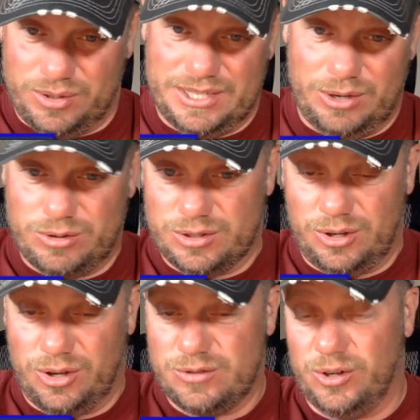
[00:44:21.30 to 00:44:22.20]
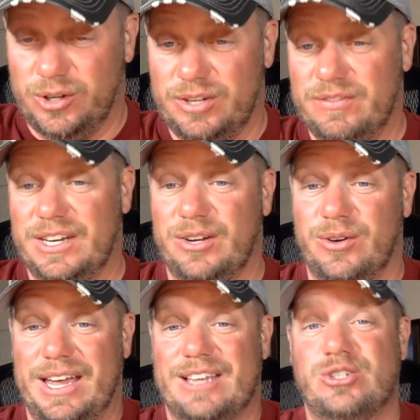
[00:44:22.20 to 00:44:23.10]
sales results for you in a video
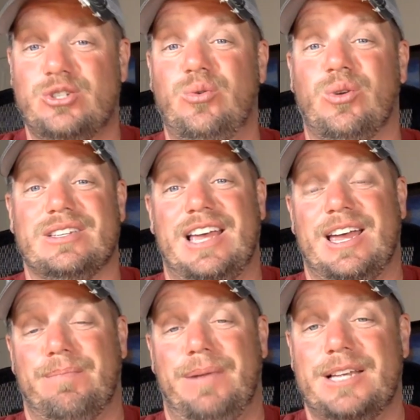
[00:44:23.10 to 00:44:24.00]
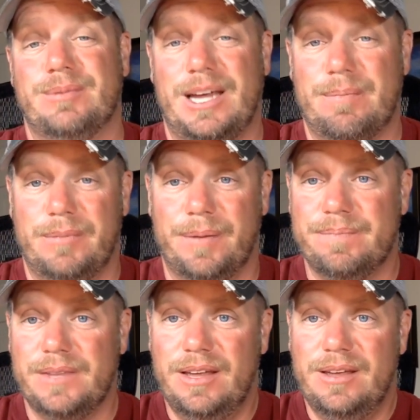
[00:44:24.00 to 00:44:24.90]
as soon as I could possibly type them
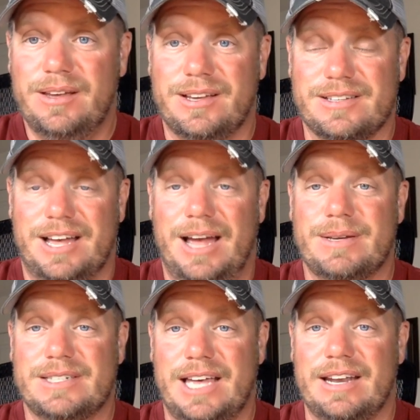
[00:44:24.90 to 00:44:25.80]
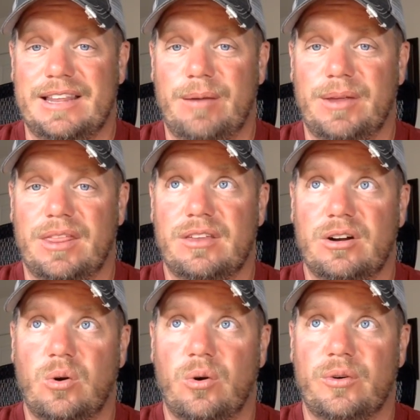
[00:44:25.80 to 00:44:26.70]
up, because I'm excited. That'll be the third
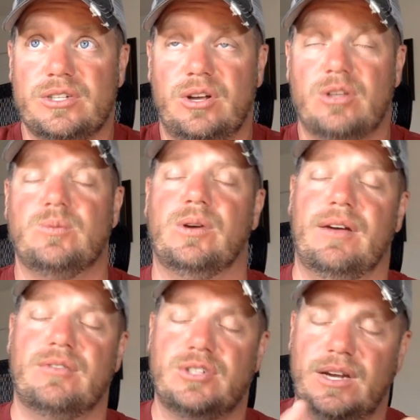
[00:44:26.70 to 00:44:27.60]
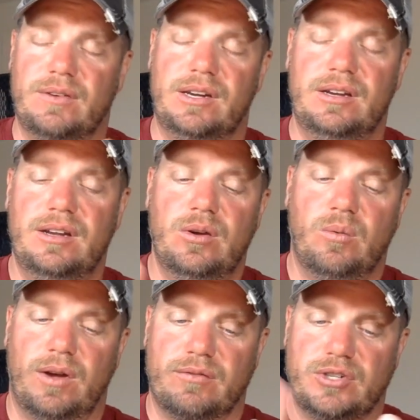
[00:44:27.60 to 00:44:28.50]
quarter results. We'll have Chevy,
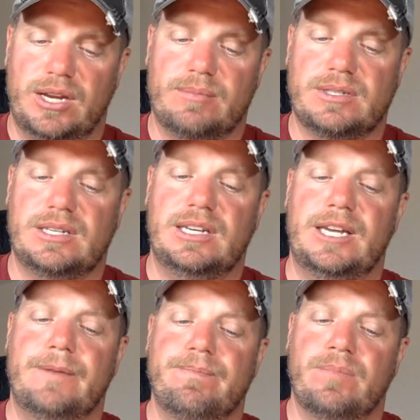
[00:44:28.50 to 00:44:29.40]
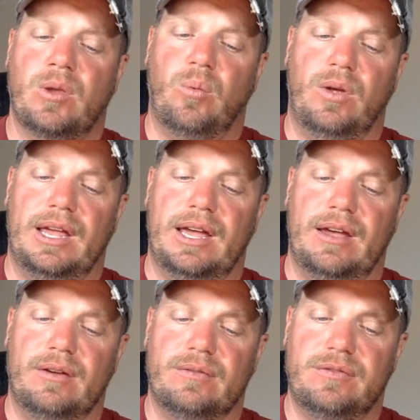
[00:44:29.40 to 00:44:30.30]
we'll have GMC, we'll
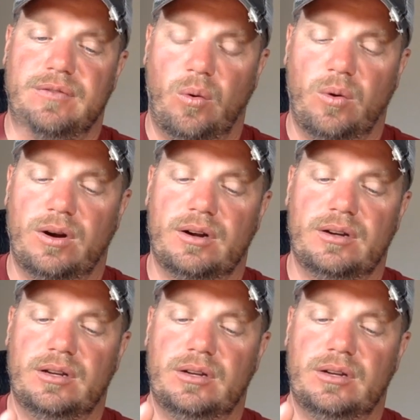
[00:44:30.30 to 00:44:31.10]
have Ford,